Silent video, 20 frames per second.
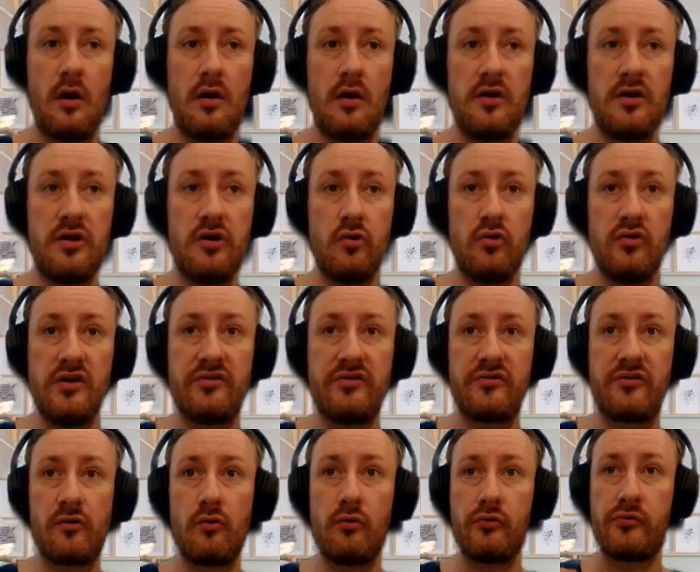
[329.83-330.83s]
you need to
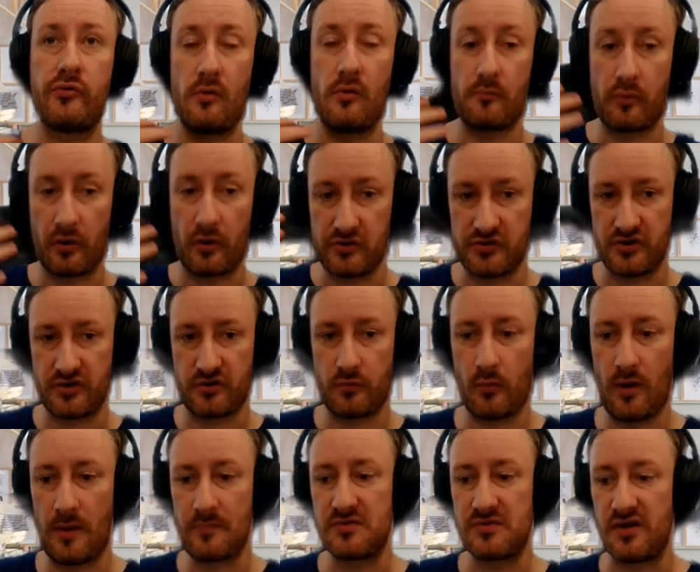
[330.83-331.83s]
go to the project
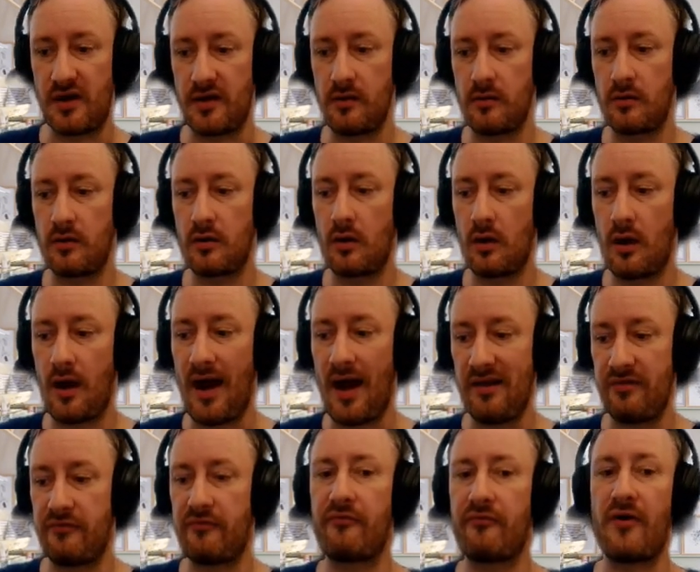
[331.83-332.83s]
website and
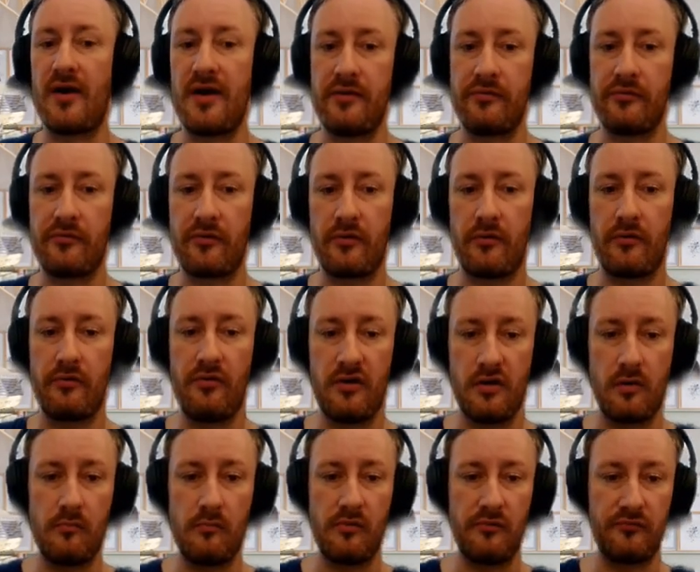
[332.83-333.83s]
find the
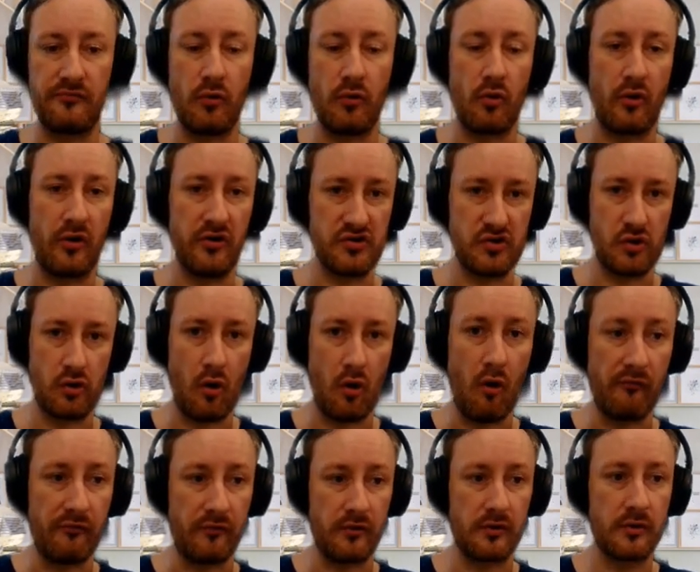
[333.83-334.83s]
number of tokens on
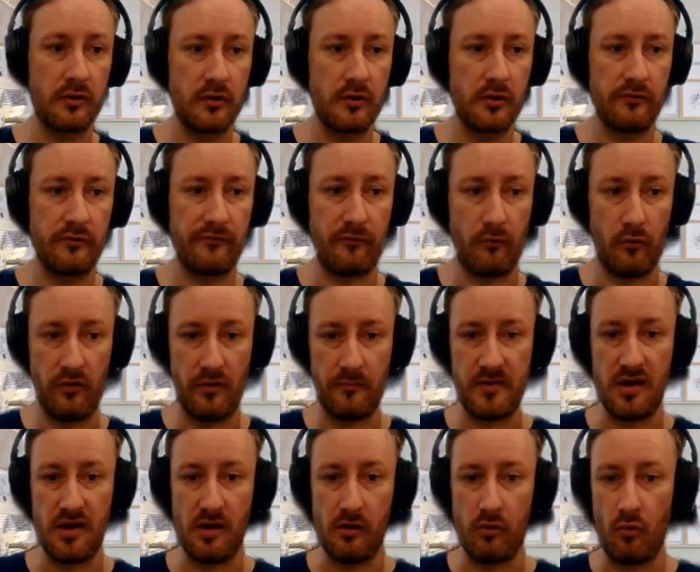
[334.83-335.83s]
offer for the
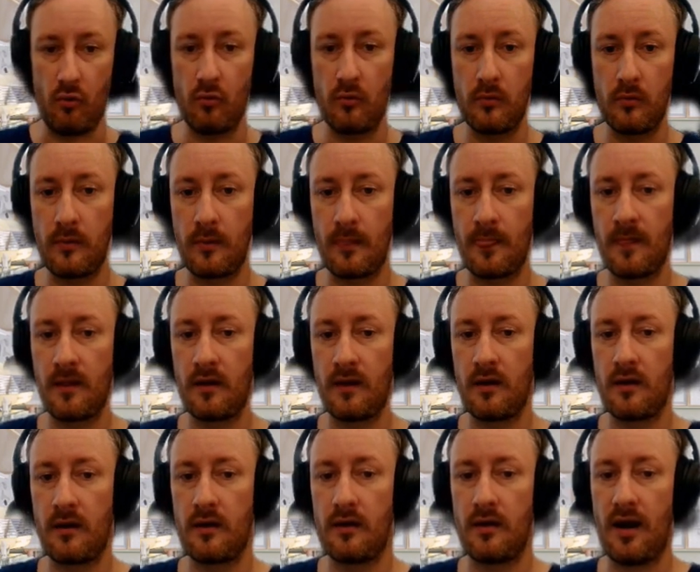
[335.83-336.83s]
PLO.
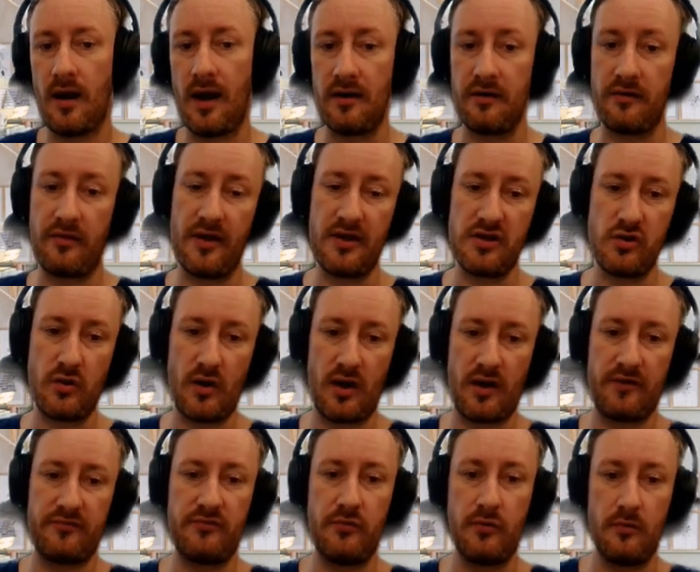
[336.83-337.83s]
And then you have
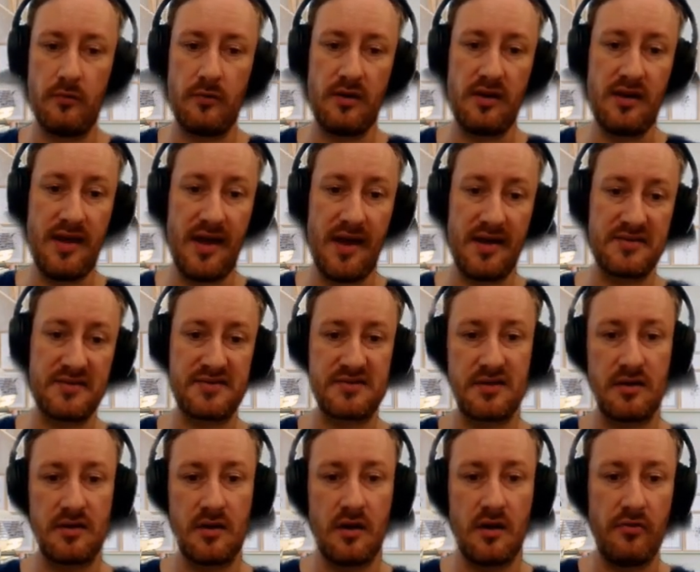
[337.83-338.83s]
to guess
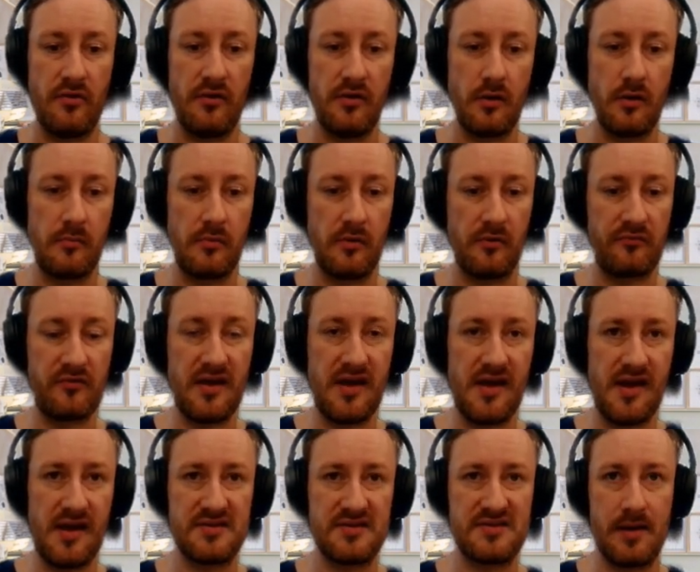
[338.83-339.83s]
the number of
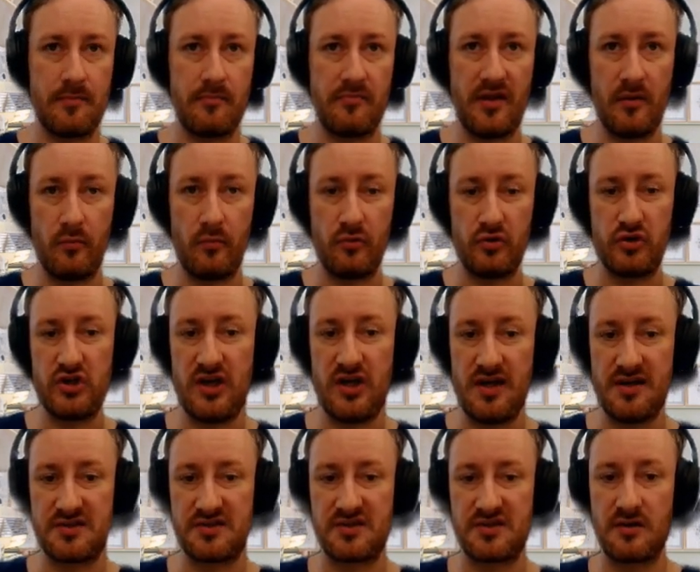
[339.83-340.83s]
KSM that will
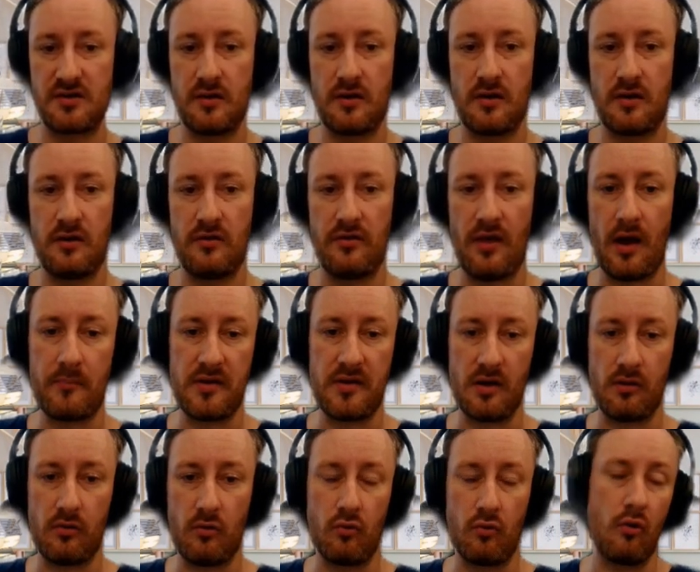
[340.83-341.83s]
chase that
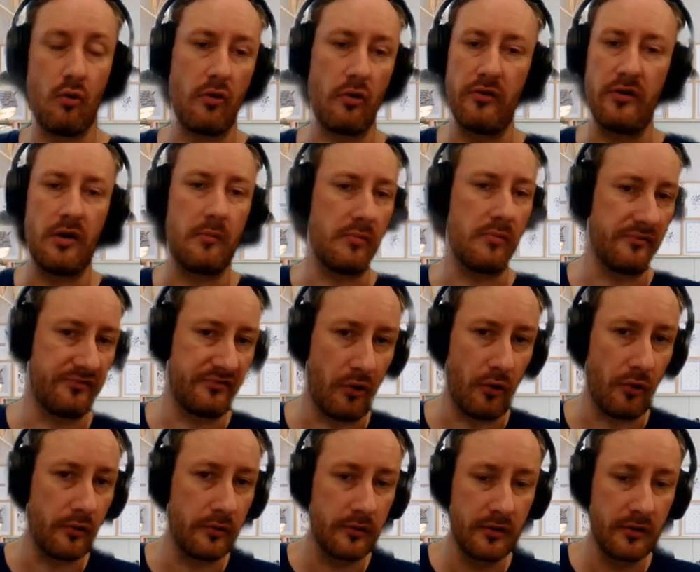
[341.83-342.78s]
PLO, or the number of DOT.